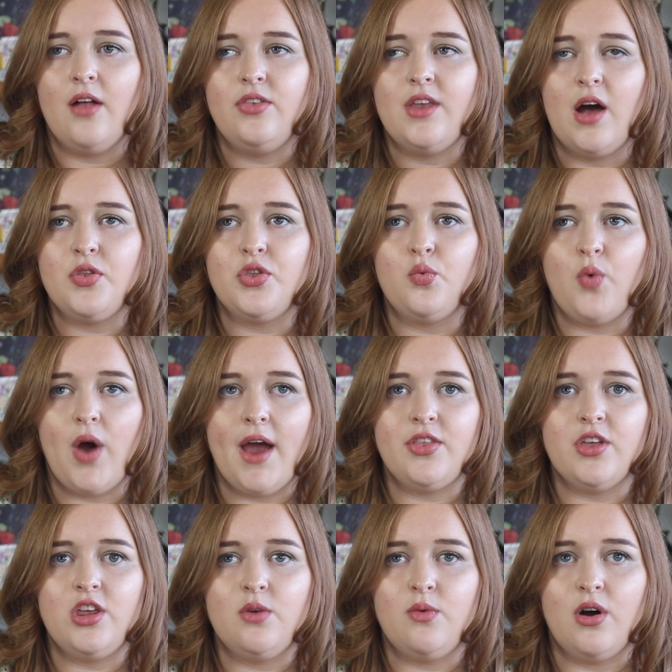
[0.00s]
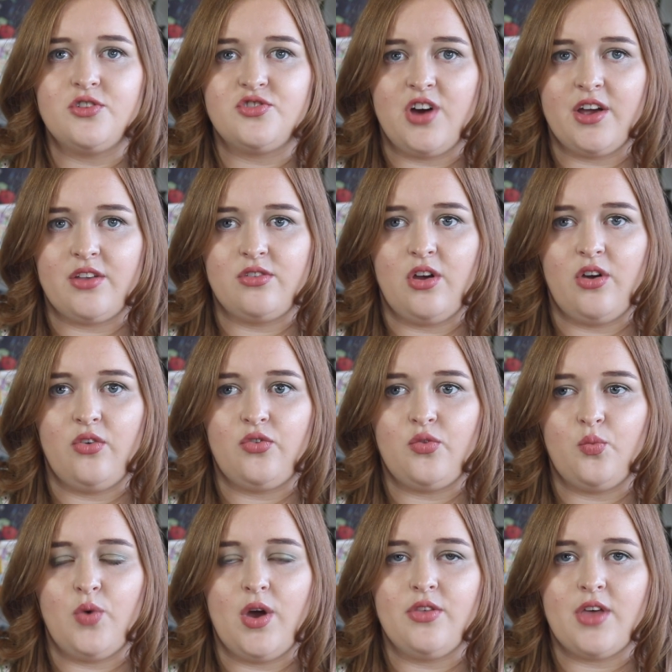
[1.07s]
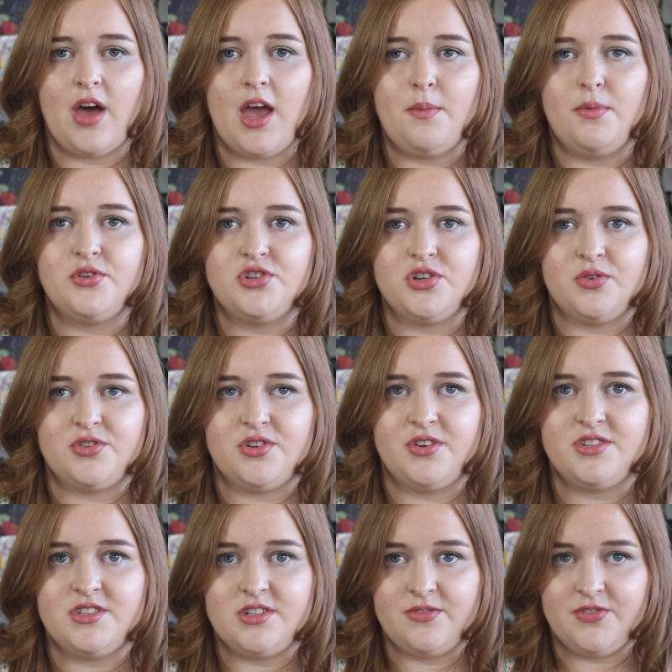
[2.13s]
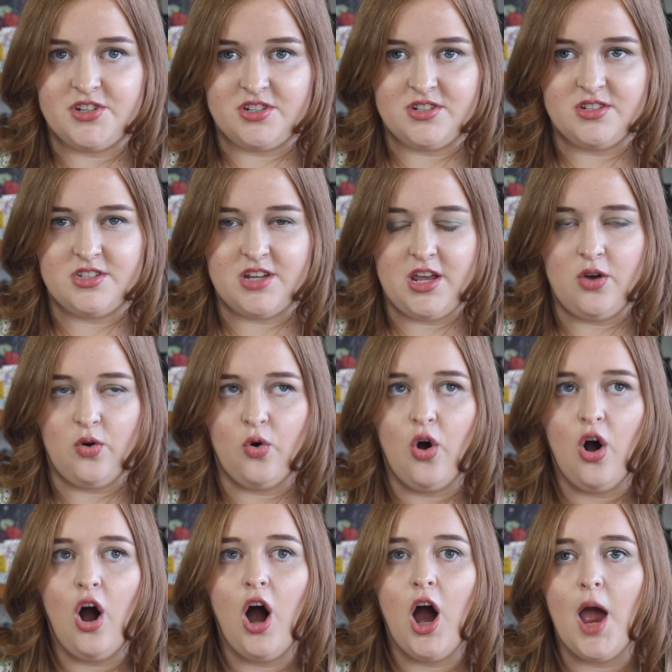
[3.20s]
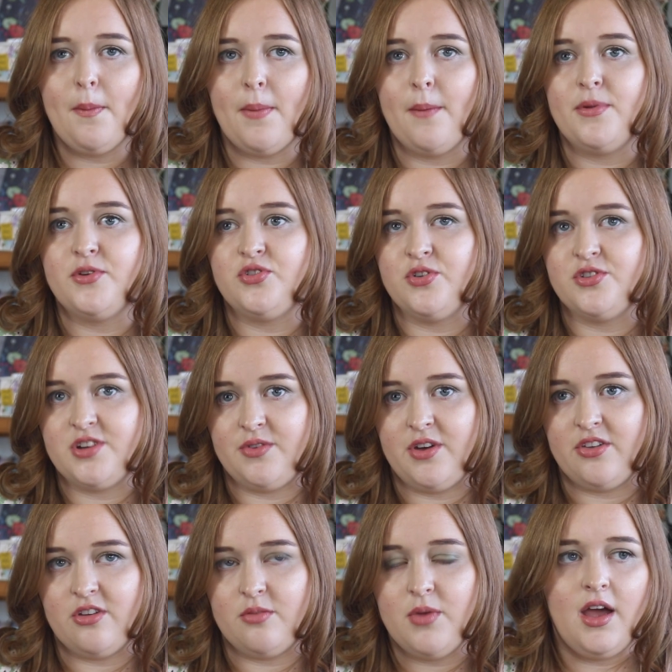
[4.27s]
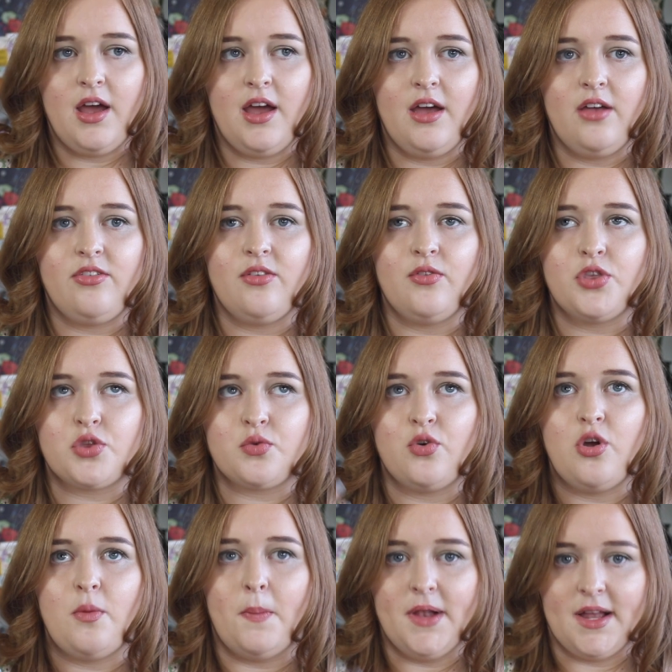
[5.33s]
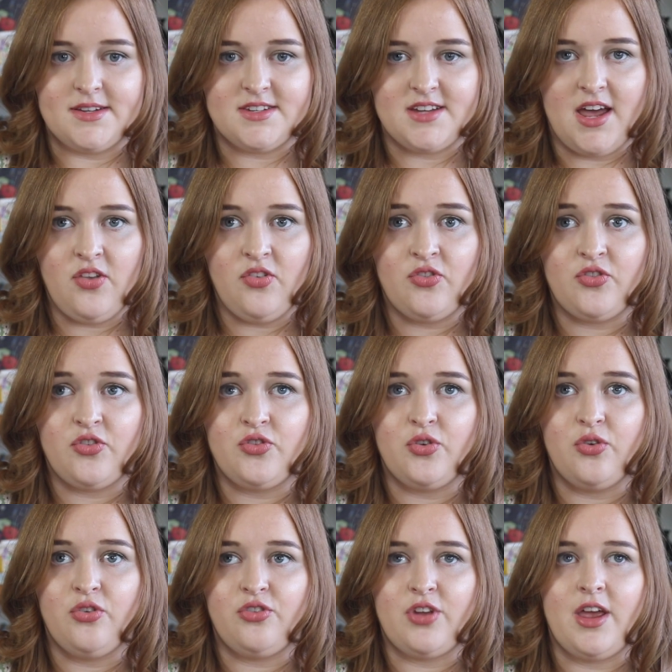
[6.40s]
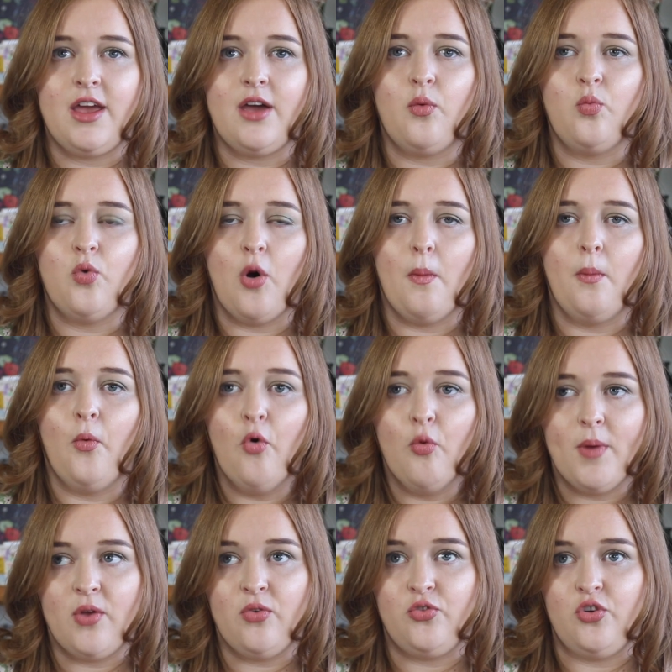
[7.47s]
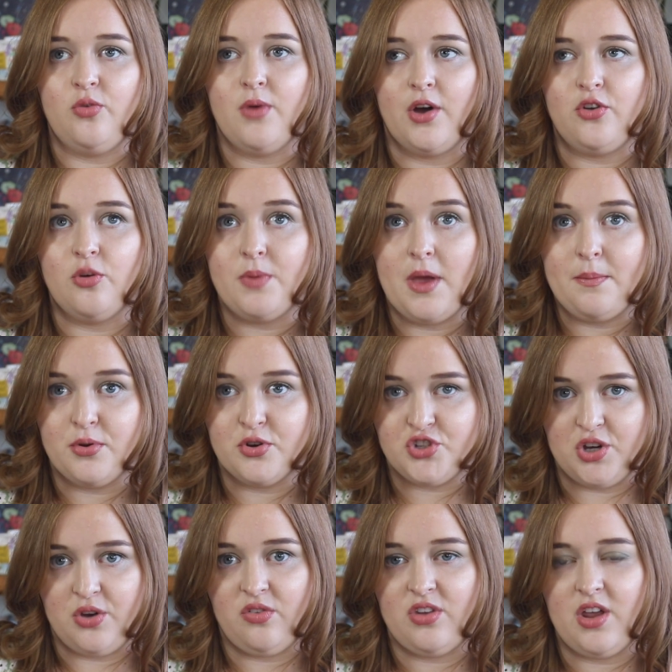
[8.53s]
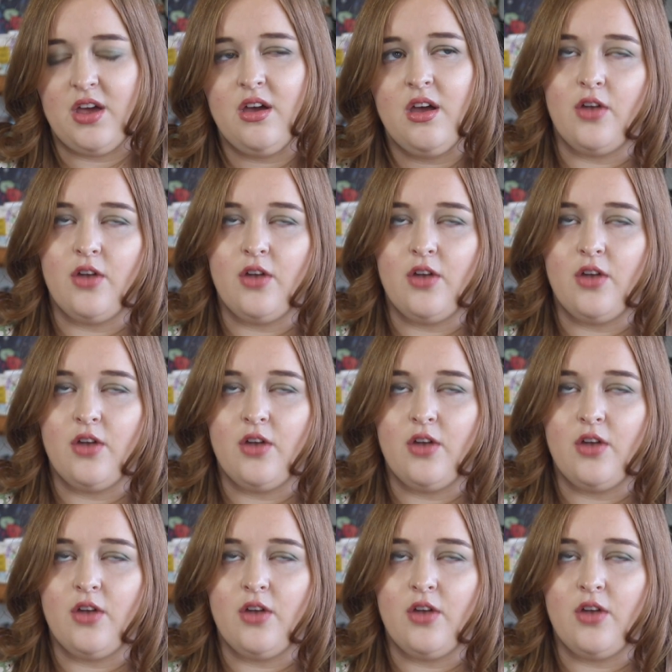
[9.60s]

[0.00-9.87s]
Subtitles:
Now, the way that you are diagnosed with a pituitary deficiency or hyperpituitarism is through blood tests to see what hormones you might not be producing.